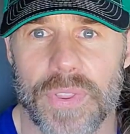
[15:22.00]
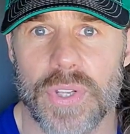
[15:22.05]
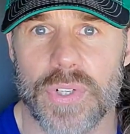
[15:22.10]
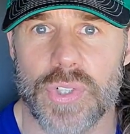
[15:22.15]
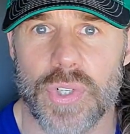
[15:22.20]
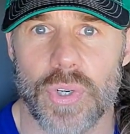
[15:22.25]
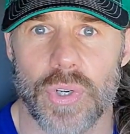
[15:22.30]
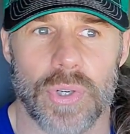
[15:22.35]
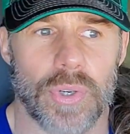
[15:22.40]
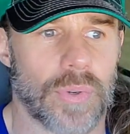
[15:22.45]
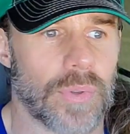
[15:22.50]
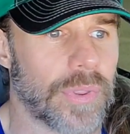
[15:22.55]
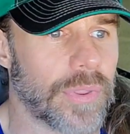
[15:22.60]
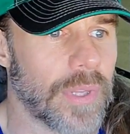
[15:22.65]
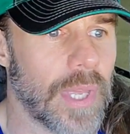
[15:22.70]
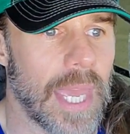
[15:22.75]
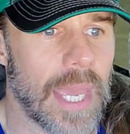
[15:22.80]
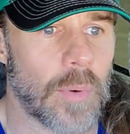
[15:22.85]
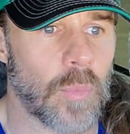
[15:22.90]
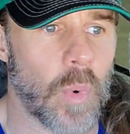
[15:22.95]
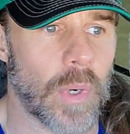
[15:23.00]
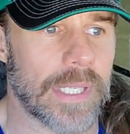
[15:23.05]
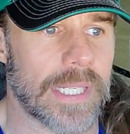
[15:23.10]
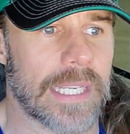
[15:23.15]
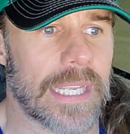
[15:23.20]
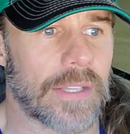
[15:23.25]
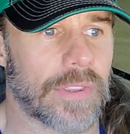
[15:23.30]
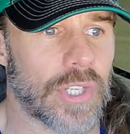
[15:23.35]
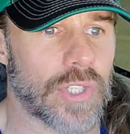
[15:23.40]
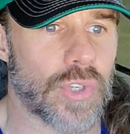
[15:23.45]
the truth and wanting
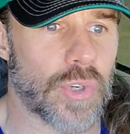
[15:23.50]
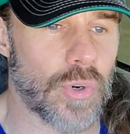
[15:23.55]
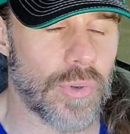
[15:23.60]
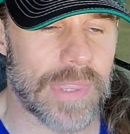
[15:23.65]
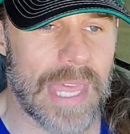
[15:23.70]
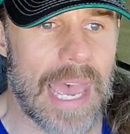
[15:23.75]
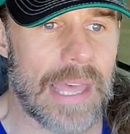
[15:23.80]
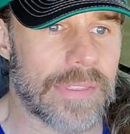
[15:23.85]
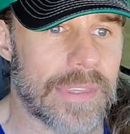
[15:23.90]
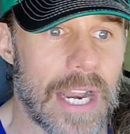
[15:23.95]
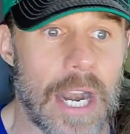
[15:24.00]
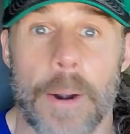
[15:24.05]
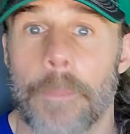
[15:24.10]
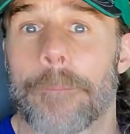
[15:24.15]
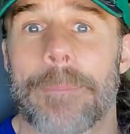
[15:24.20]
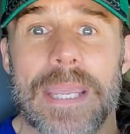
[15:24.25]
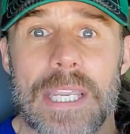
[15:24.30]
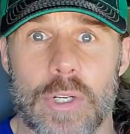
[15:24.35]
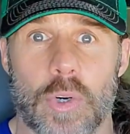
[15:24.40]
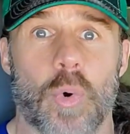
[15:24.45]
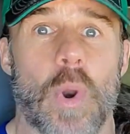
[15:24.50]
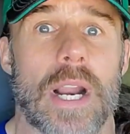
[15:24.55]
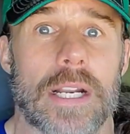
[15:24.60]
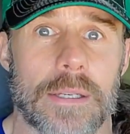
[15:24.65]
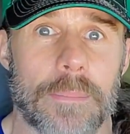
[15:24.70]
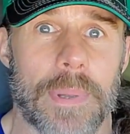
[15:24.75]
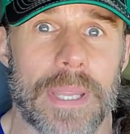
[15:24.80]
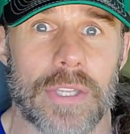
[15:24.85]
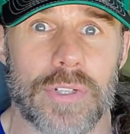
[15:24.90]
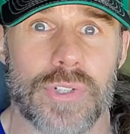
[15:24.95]
to get the truth out there and be
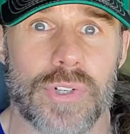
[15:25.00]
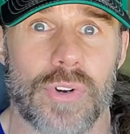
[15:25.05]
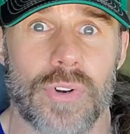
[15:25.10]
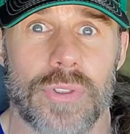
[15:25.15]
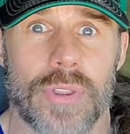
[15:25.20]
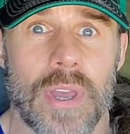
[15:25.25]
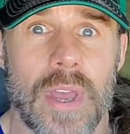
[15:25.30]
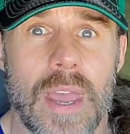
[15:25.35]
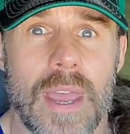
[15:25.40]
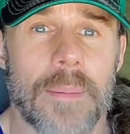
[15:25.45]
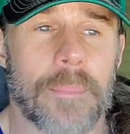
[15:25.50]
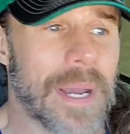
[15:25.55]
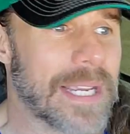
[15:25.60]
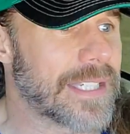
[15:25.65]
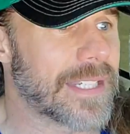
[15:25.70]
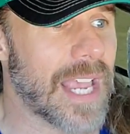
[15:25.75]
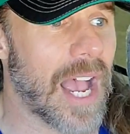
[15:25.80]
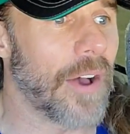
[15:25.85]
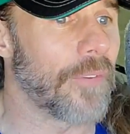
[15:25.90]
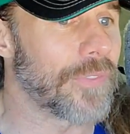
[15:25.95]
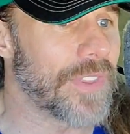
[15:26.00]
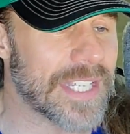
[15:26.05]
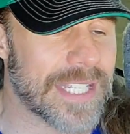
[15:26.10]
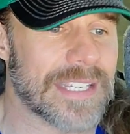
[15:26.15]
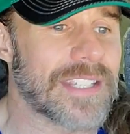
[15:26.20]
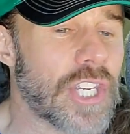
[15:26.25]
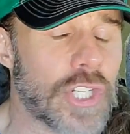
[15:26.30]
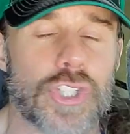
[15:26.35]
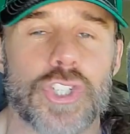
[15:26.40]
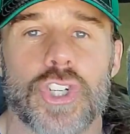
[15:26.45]
corrected by the truth myself. This
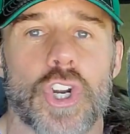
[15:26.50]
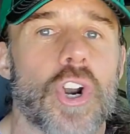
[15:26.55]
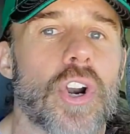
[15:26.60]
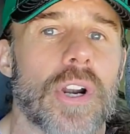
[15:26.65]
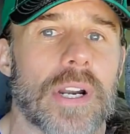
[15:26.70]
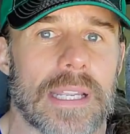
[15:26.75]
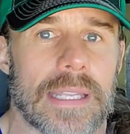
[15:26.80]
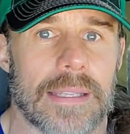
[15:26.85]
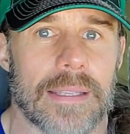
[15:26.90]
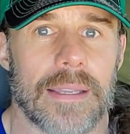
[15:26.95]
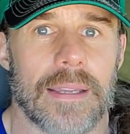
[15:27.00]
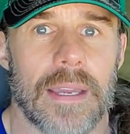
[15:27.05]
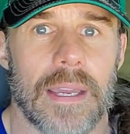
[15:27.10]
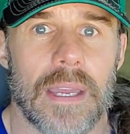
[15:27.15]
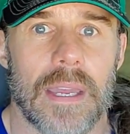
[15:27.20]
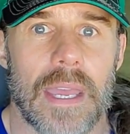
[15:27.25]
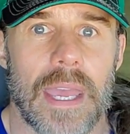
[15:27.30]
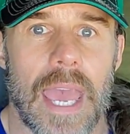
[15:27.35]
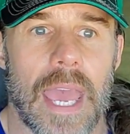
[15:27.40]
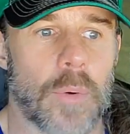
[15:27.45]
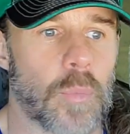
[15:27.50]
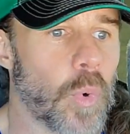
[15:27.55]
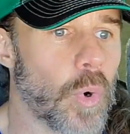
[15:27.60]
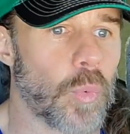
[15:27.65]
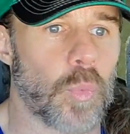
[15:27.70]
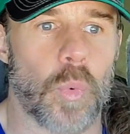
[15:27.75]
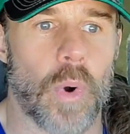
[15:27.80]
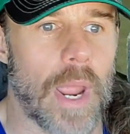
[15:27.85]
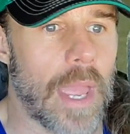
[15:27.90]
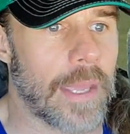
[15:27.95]
is a journey. And
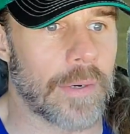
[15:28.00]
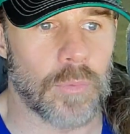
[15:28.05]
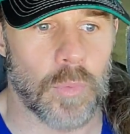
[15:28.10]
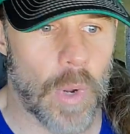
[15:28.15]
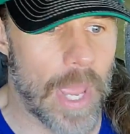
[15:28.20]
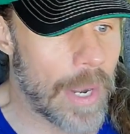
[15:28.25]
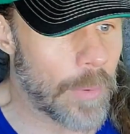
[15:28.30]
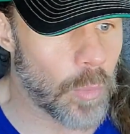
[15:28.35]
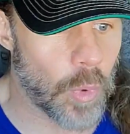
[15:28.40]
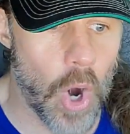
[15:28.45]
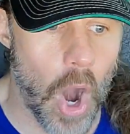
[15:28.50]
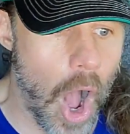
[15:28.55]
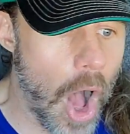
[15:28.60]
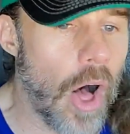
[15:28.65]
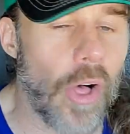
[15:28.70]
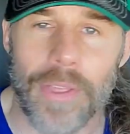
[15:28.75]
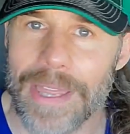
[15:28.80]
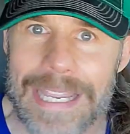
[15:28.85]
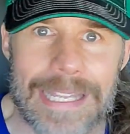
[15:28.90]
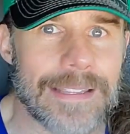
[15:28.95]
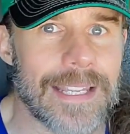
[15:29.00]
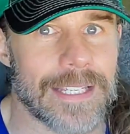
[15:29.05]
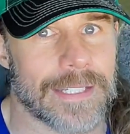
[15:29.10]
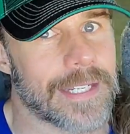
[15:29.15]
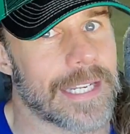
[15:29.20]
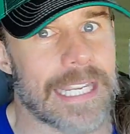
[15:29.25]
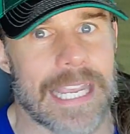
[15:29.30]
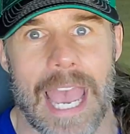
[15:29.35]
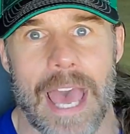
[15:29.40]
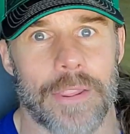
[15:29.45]
we're all in this
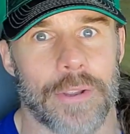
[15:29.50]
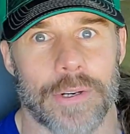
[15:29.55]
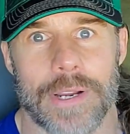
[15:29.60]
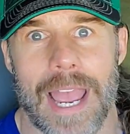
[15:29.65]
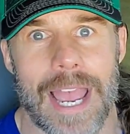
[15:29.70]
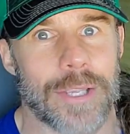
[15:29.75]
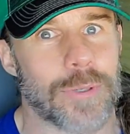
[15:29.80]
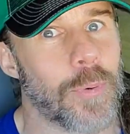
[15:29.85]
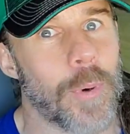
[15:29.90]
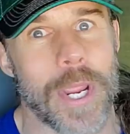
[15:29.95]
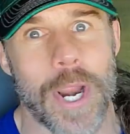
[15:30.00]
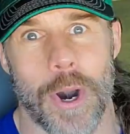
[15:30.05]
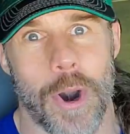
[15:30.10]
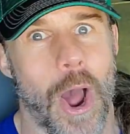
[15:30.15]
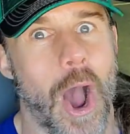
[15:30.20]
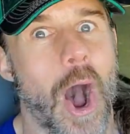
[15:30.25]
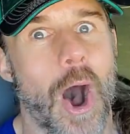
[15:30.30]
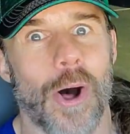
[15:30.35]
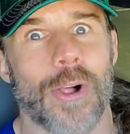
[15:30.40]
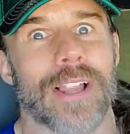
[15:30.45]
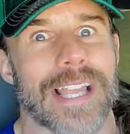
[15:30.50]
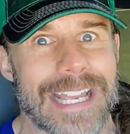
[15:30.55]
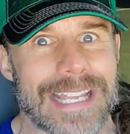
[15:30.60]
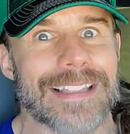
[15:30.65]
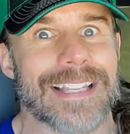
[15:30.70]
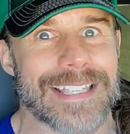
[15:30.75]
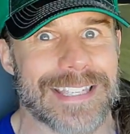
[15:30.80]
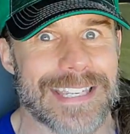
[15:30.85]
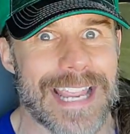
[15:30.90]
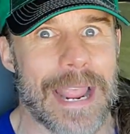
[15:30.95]
together, guys. We are all
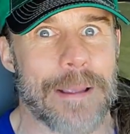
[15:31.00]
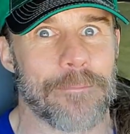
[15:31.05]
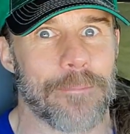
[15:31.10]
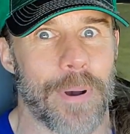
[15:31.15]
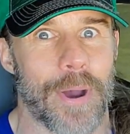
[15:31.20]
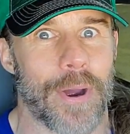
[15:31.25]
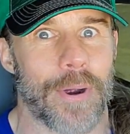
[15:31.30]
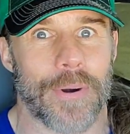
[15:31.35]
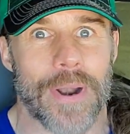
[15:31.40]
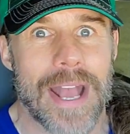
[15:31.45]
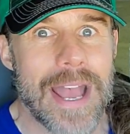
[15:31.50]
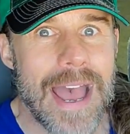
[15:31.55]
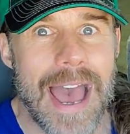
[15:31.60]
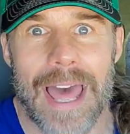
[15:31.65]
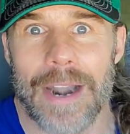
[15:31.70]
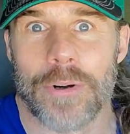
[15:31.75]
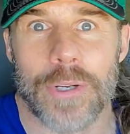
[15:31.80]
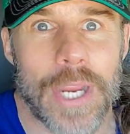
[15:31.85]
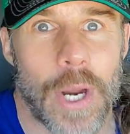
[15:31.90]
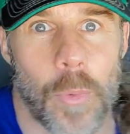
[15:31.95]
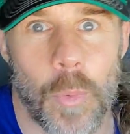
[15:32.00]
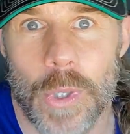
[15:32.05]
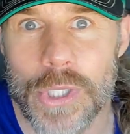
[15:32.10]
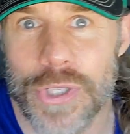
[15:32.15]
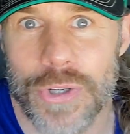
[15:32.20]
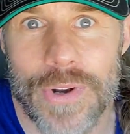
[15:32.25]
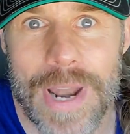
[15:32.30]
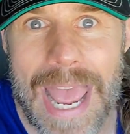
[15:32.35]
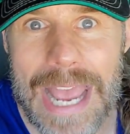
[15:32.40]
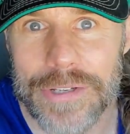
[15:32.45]
in the same boat. I don't care what
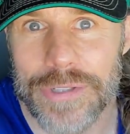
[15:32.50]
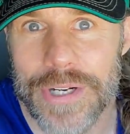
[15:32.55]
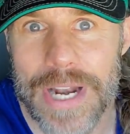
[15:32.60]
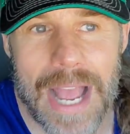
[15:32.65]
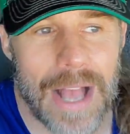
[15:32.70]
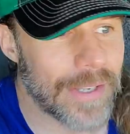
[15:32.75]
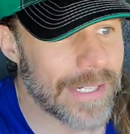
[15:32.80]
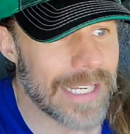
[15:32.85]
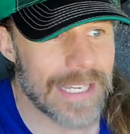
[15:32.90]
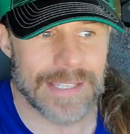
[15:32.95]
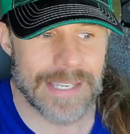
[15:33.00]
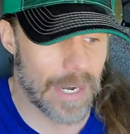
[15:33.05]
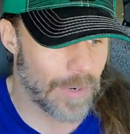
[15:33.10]
your nationality is.